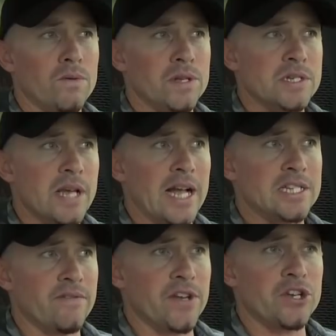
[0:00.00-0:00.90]
the size
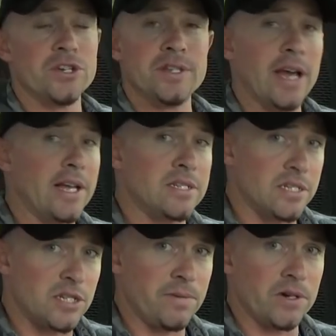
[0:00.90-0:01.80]
of it. Could Dyson
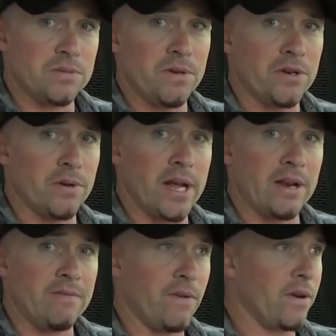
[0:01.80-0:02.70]
spheres be
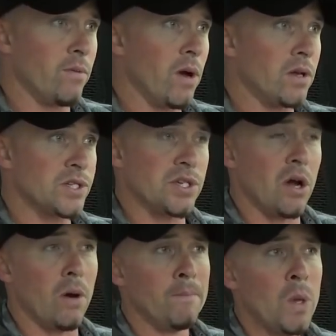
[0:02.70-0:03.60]
created? Very well
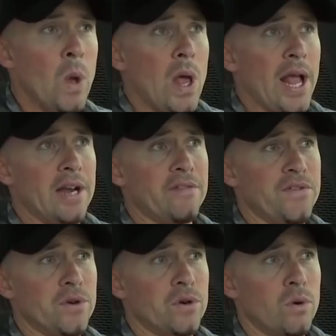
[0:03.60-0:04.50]
so. And if
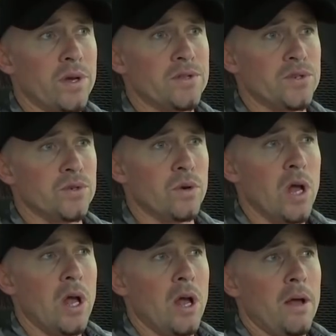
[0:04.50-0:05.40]
you're going to
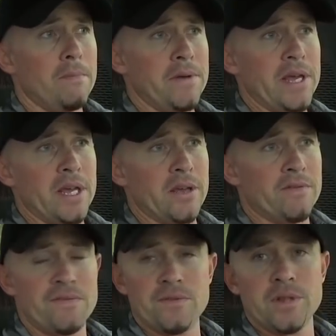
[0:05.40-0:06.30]
be
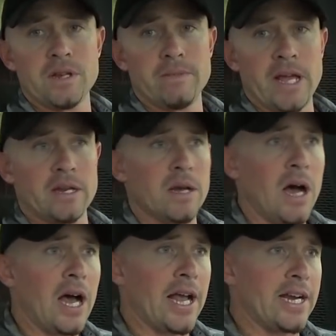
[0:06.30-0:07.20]
fooling
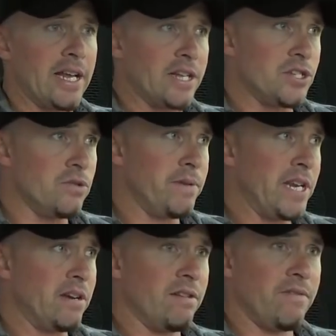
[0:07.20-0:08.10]
mankind into being
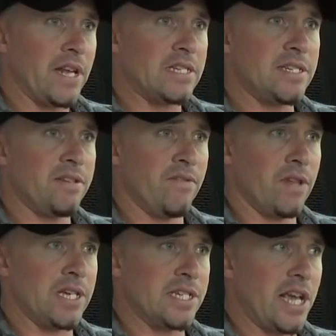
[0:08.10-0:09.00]
an advanced
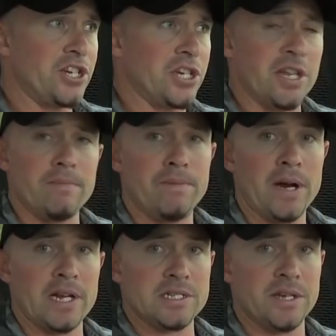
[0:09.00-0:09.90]
civilization that
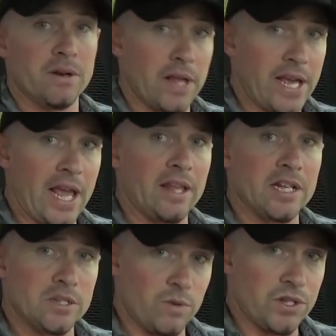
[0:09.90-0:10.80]
put us here like
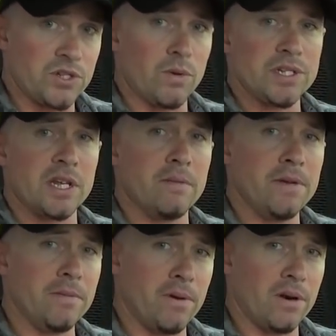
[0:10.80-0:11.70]
aliens, what the story's going to
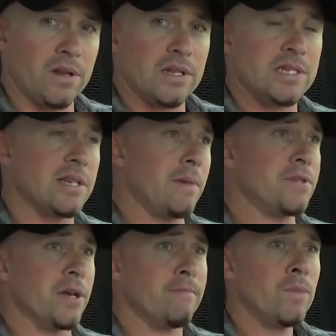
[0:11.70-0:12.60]
be, part of the
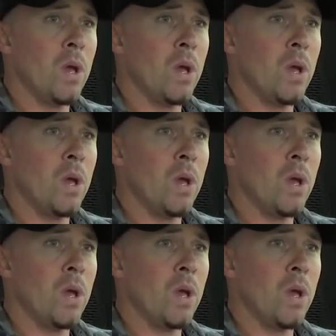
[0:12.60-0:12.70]
deception,